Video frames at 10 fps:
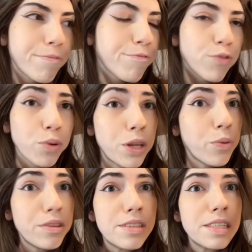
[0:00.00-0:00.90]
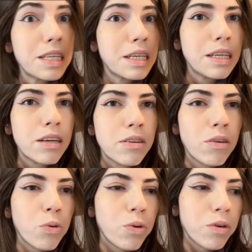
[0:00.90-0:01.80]
frequency uh,
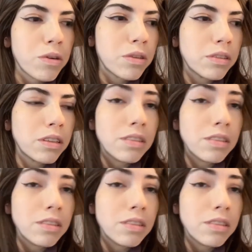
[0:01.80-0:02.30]
or